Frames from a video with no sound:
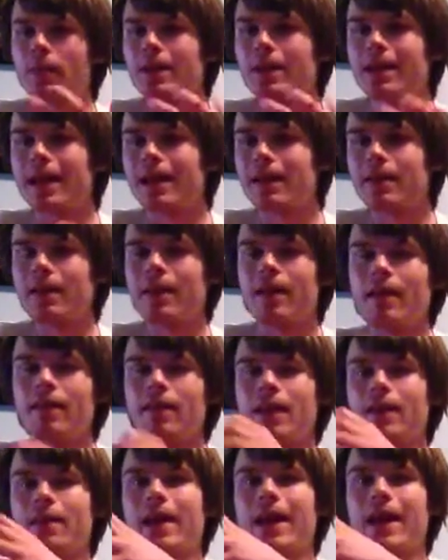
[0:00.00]

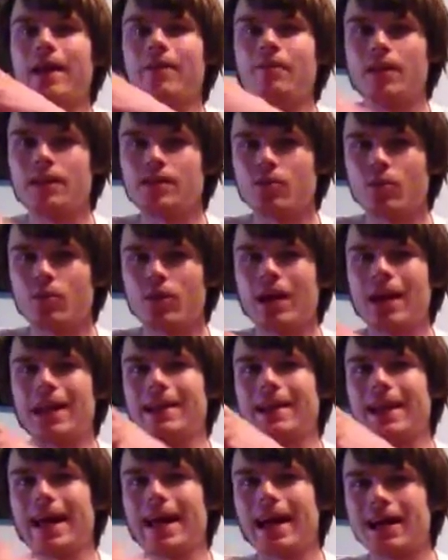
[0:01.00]
Like they have this one at
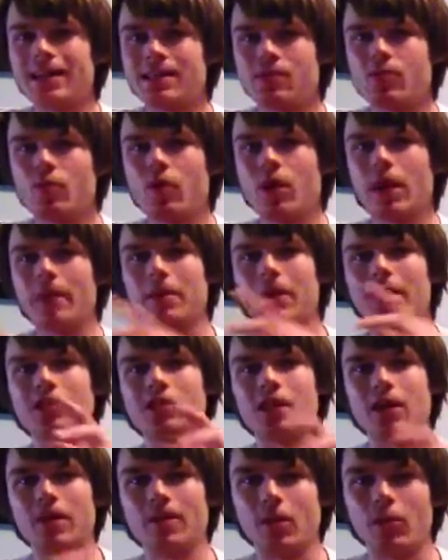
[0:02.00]
last, one I'm going to
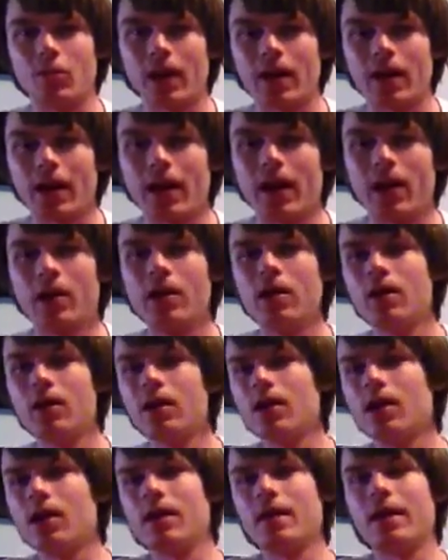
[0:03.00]
talk about right now.
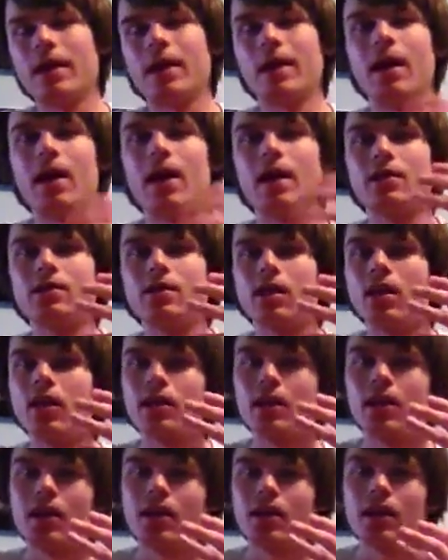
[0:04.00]
They got
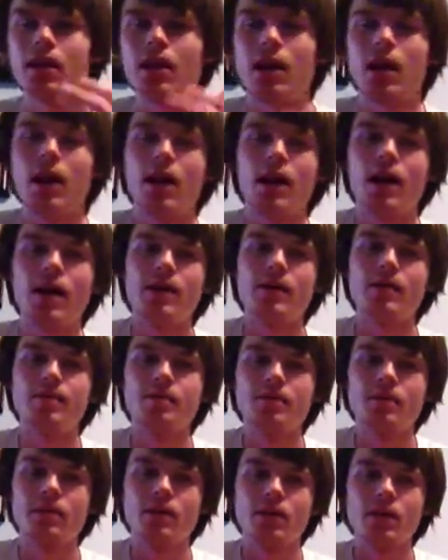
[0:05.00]
talking the
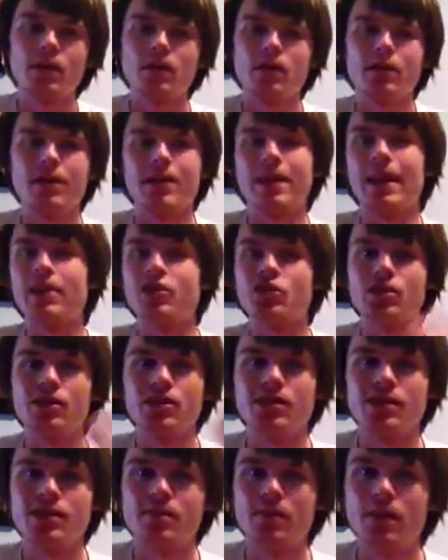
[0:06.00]

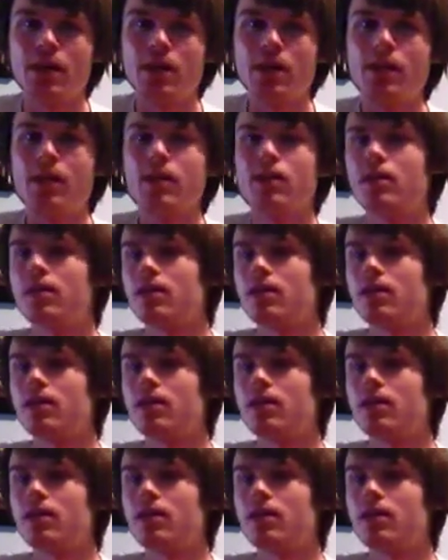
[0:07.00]
legends speak.